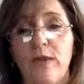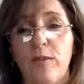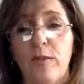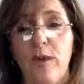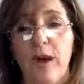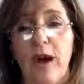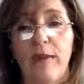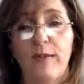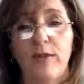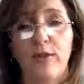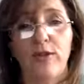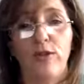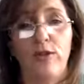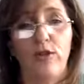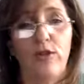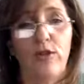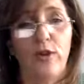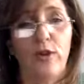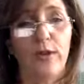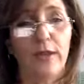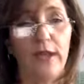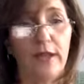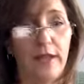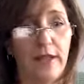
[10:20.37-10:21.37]
the Bible, you
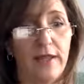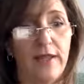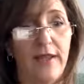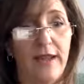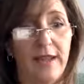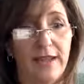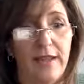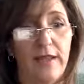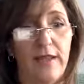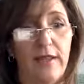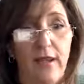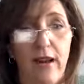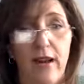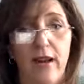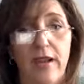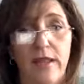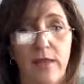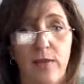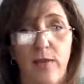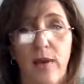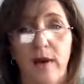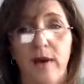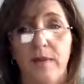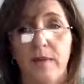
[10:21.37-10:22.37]
know that that's a lie
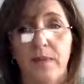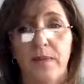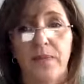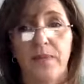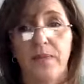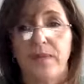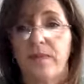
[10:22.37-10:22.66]
as well.